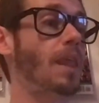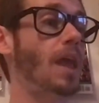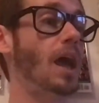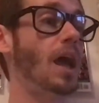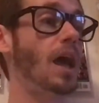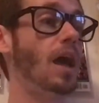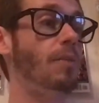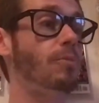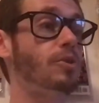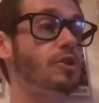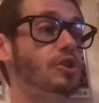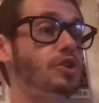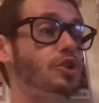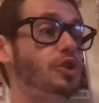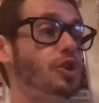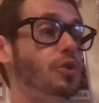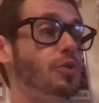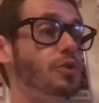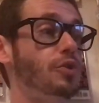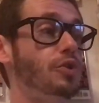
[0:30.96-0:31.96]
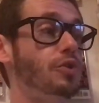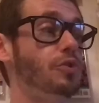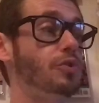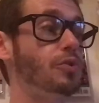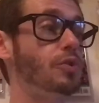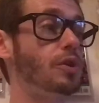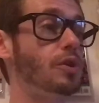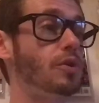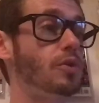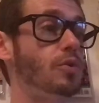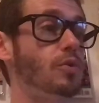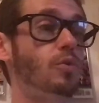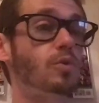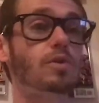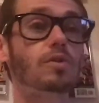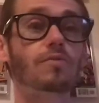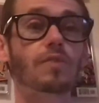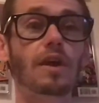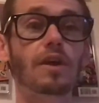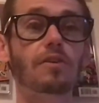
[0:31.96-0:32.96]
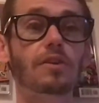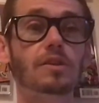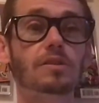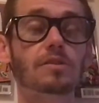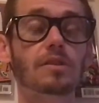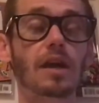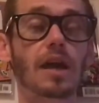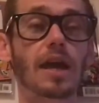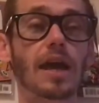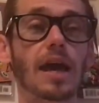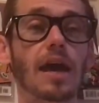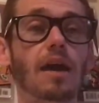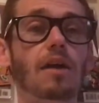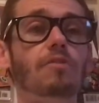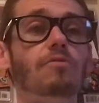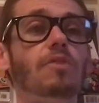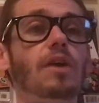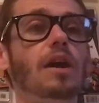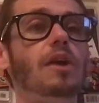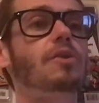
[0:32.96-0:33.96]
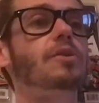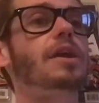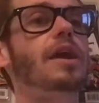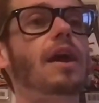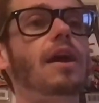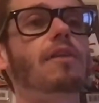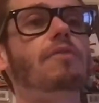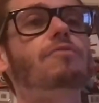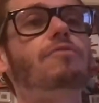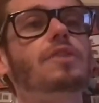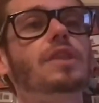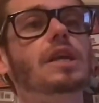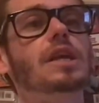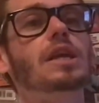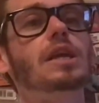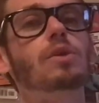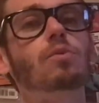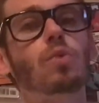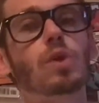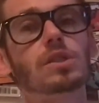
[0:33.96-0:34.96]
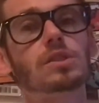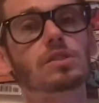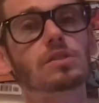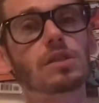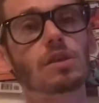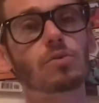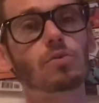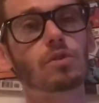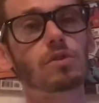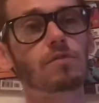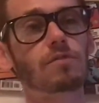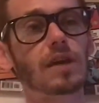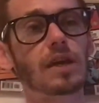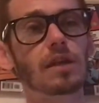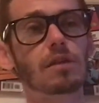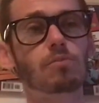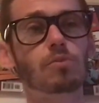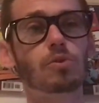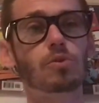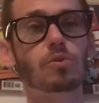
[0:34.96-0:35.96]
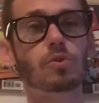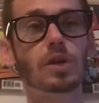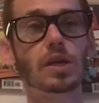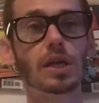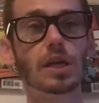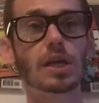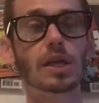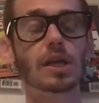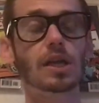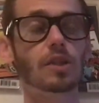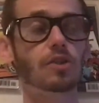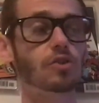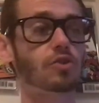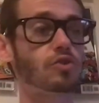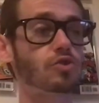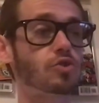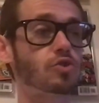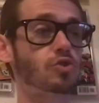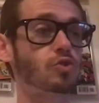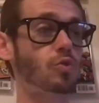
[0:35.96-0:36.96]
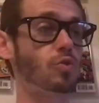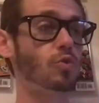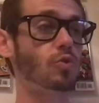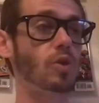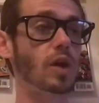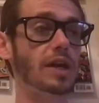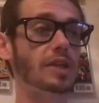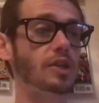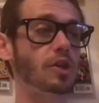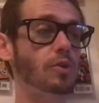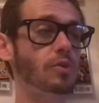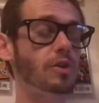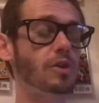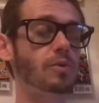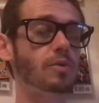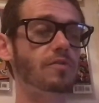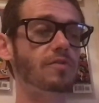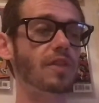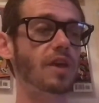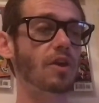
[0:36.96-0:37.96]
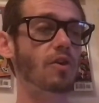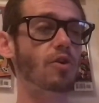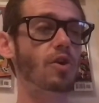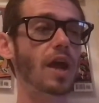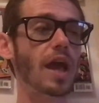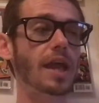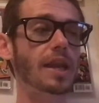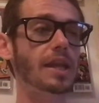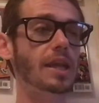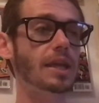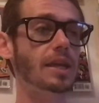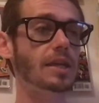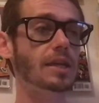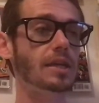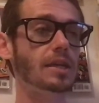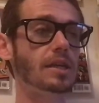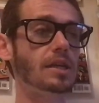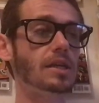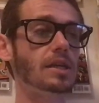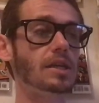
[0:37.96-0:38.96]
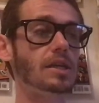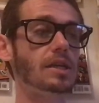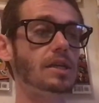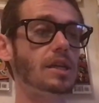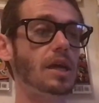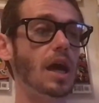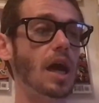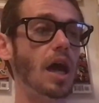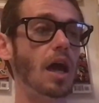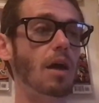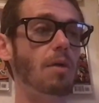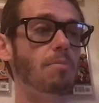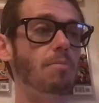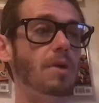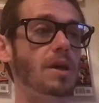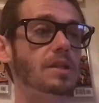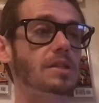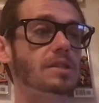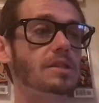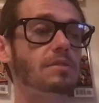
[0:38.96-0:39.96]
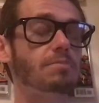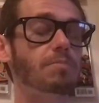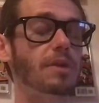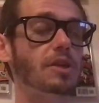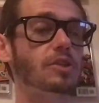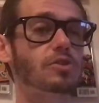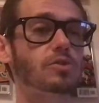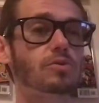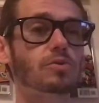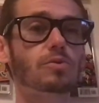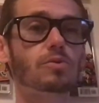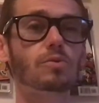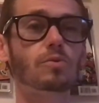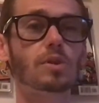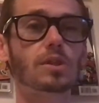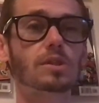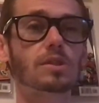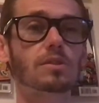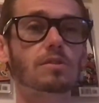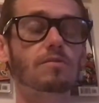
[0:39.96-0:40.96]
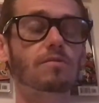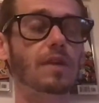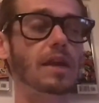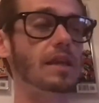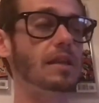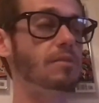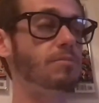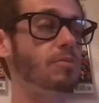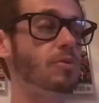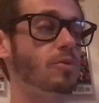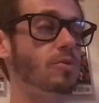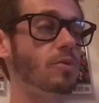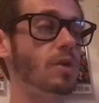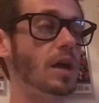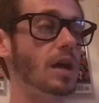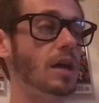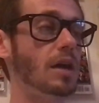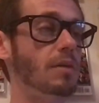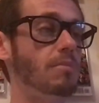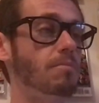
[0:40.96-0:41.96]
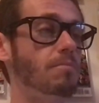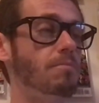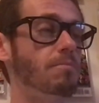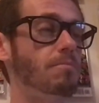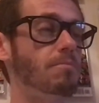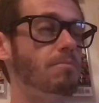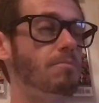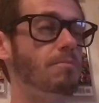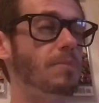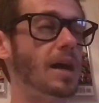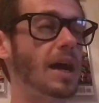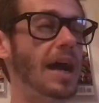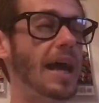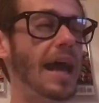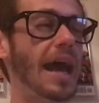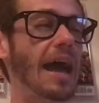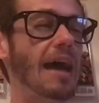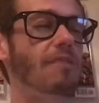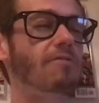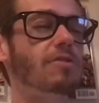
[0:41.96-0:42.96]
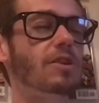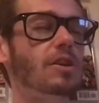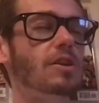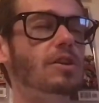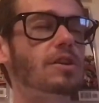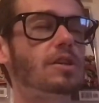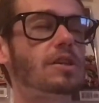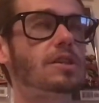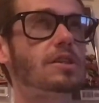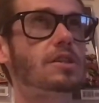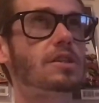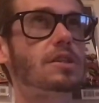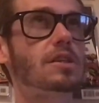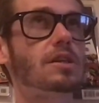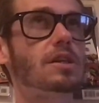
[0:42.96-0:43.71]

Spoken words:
I'm going to show you all the variants that I have. I only have the ones that were available in the store. I don't know if there are any special ones available. I have looked